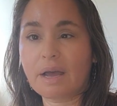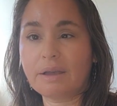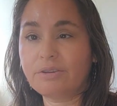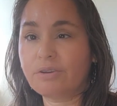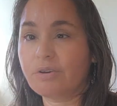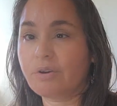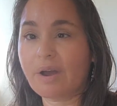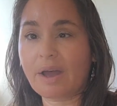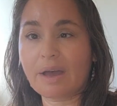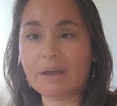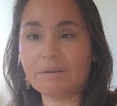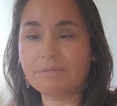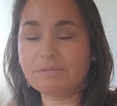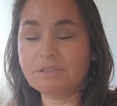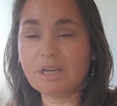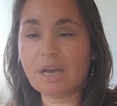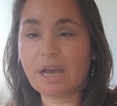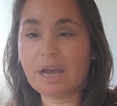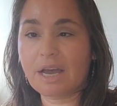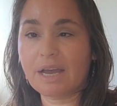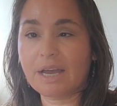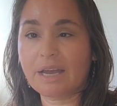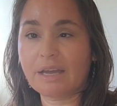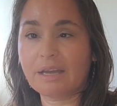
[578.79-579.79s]
You're out of
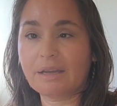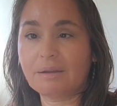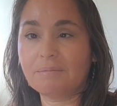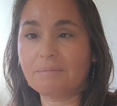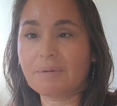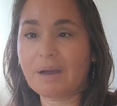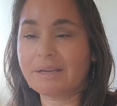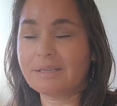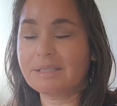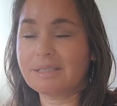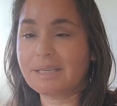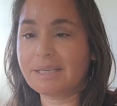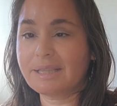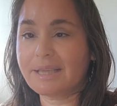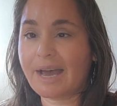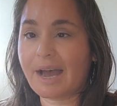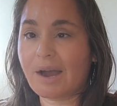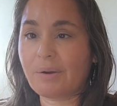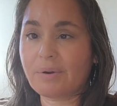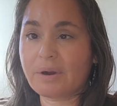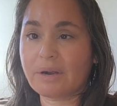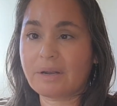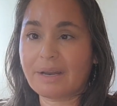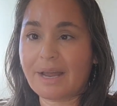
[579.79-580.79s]
time. I see the
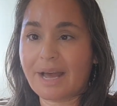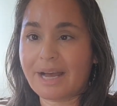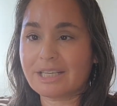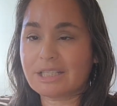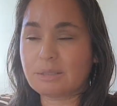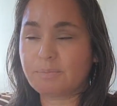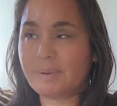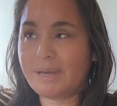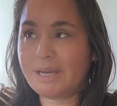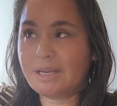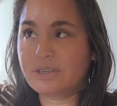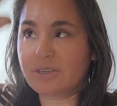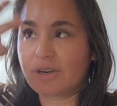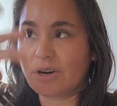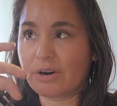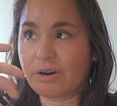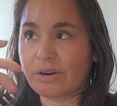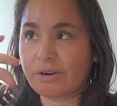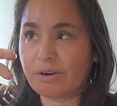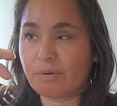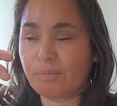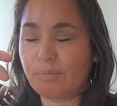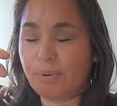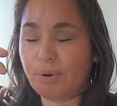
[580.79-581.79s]
hourglass being
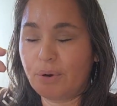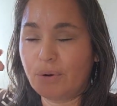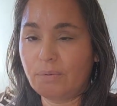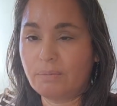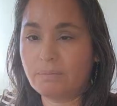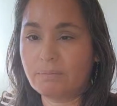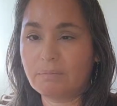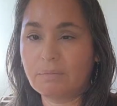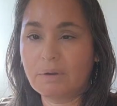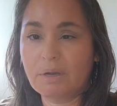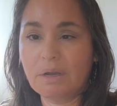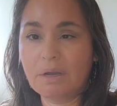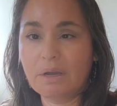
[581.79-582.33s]
turned. Boom.